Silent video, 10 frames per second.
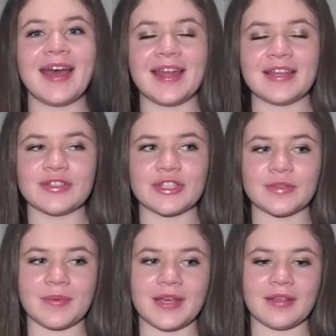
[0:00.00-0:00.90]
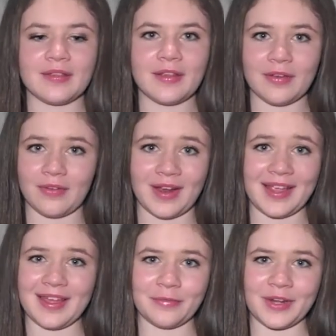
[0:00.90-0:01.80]
and it'll just be so
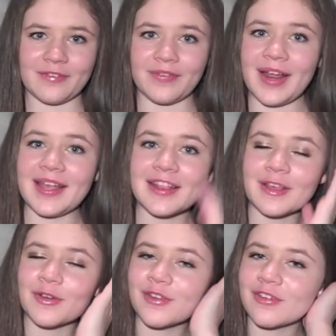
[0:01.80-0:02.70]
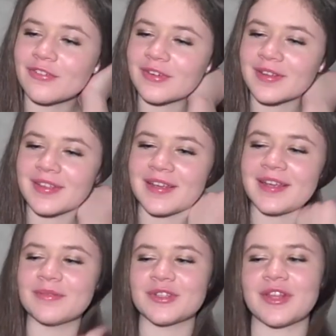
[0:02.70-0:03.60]
great. And when it rains, it won't go frizzy.
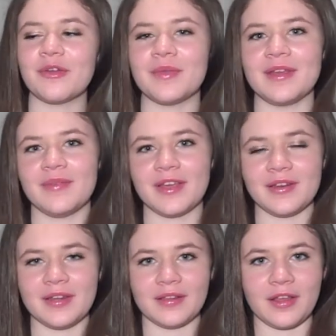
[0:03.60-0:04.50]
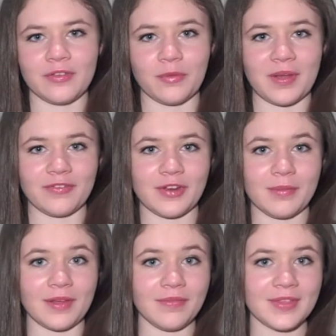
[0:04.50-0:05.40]
I'm just hoping it'll be good, and it lasts for about 3
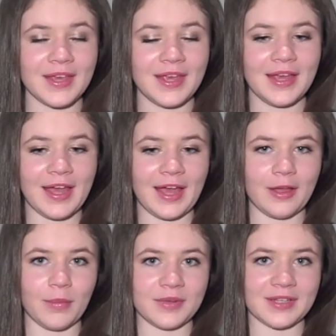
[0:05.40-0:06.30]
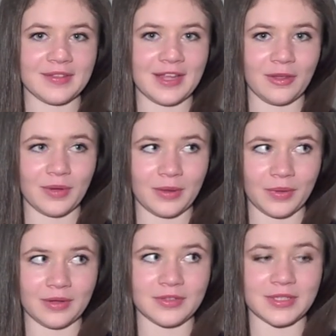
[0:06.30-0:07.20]
months. It does take quite a
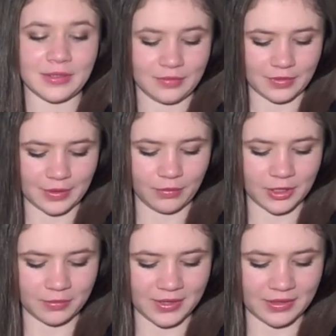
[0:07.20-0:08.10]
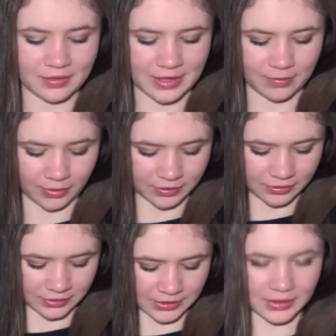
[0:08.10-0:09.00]
while to do, so I'm gonna be in there
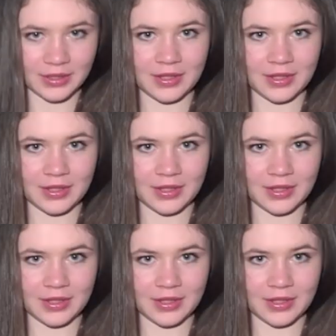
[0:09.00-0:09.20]
practically